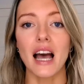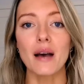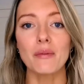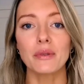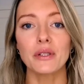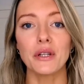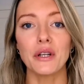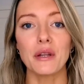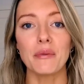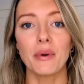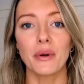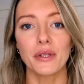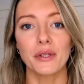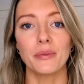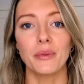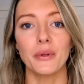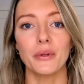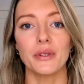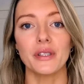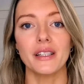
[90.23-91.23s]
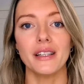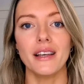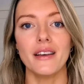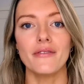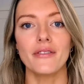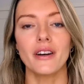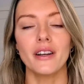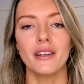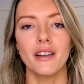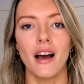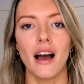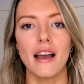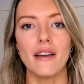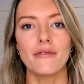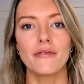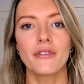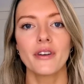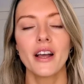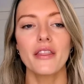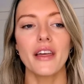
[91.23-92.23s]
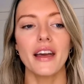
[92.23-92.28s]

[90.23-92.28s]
absolutely possible to live a life